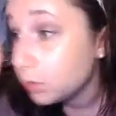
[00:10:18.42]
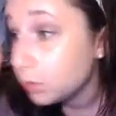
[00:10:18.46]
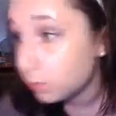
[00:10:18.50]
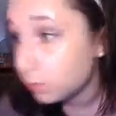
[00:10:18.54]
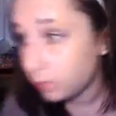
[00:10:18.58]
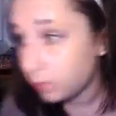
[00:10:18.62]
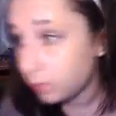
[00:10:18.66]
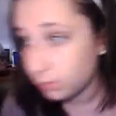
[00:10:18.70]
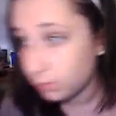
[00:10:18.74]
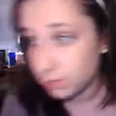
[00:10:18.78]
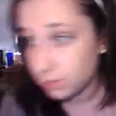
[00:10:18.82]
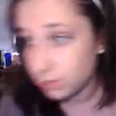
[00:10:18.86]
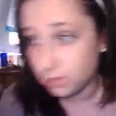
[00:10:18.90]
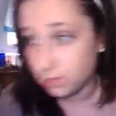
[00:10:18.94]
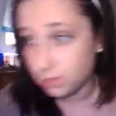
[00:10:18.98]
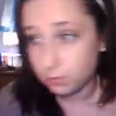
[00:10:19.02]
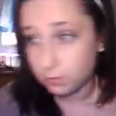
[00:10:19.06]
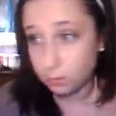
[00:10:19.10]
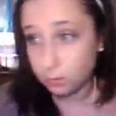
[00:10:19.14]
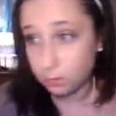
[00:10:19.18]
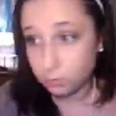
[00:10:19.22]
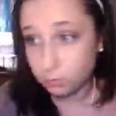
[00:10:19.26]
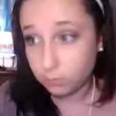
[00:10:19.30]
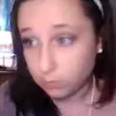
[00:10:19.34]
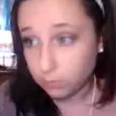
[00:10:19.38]
to use whatever is
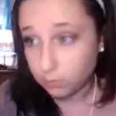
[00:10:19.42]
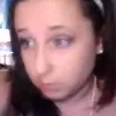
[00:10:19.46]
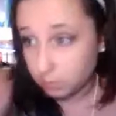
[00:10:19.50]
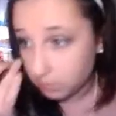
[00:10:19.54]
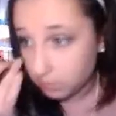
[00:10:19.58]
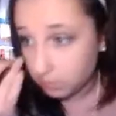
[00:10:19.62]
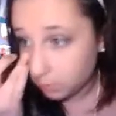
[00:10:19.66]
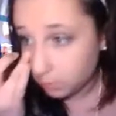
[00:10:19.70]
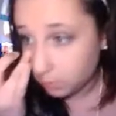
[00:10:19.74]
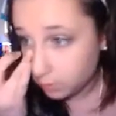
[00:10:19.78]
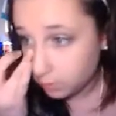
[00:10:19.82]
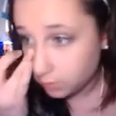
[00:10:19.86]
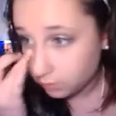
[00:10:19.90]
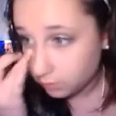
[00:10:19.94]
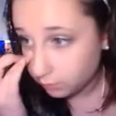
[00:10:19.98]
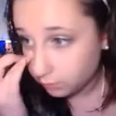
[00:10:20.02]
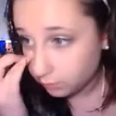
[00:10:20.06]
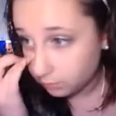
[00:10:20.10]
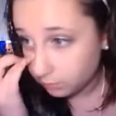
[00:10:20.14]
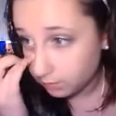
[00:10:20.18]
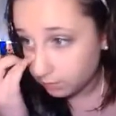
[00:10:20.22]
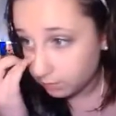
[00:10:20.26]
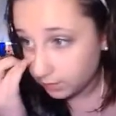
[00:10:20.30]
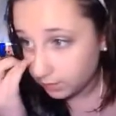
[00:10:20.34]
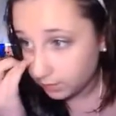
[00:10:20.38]
left over on my brush
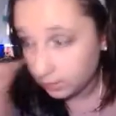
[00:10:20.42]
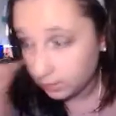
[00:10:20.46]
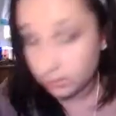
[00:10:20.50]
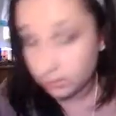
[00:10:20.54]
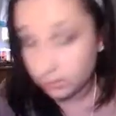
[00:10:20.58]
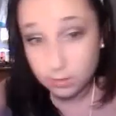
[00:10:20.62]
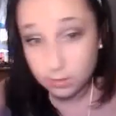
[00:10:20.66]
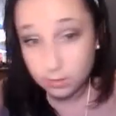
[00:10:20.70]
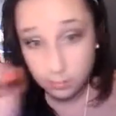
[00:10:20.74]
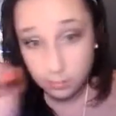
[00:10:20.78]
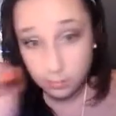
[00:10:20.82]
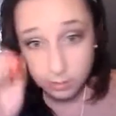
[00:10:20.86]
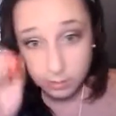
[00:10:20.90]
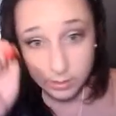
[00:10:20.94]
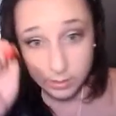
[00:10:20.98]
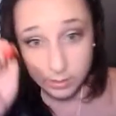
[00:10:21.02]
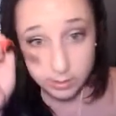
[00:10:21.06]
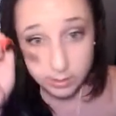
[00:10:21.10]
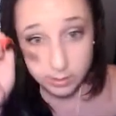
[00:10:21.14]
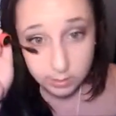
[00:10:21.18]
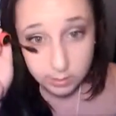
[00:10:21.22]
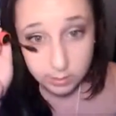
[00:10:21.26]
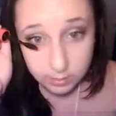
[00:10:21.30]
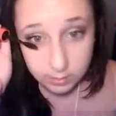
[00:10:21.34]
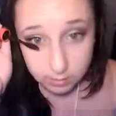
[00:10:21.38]
for my lower
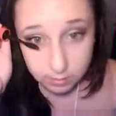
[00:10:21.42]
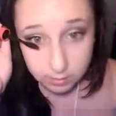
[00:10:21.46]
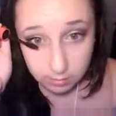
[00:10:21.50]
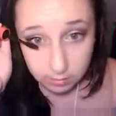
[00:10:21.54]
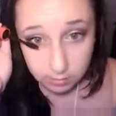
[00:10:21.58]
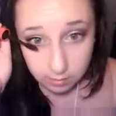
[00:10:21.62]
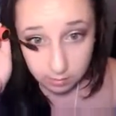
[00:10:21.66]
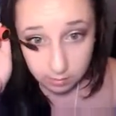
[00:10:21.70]
lash line.